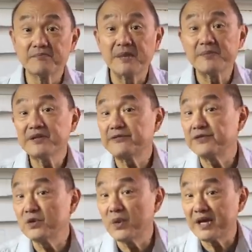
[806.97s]
Maybe the
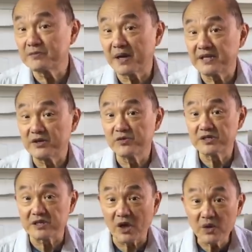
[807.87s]
few wears by the
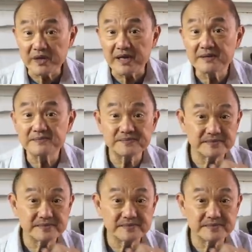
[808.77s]
original owner